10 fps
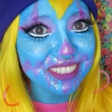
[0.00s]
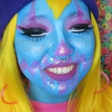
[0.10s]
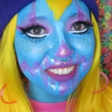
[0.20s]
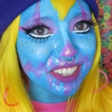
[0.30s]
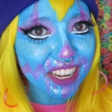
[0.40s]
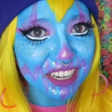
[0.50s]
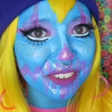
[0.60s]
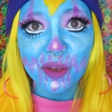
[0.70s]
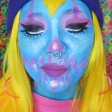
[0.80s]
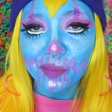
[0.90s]
Ishoku Hada.
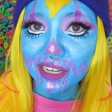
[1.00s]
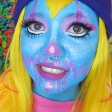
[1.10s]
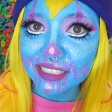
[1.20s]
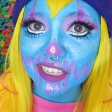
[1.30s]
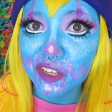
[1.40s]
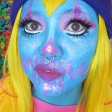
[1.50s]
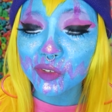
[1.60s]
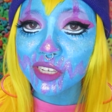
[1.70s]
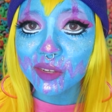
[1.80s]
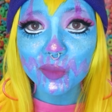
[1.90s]
But if you
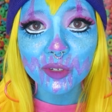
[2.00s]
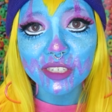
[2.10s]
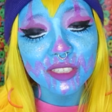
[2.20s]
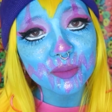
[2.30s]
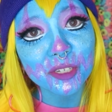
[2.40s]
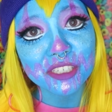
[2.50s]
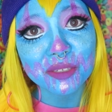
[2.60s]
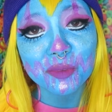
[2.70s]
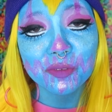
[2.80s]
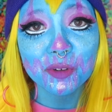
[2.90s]
need more
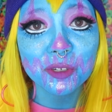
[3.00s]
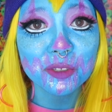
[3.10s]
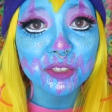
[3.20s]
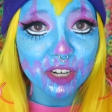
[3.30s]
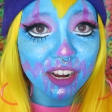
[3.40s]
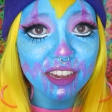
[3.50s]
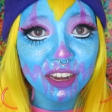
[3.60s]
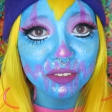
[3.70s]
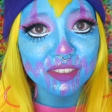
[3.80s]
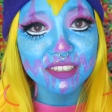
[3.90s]
inspiration before you try
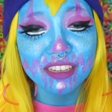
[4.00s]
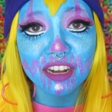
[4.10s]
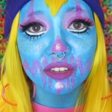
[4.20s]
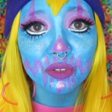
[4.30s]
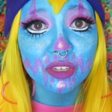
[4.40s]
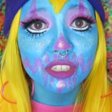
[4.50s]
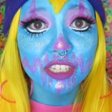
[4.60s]
out the style, you can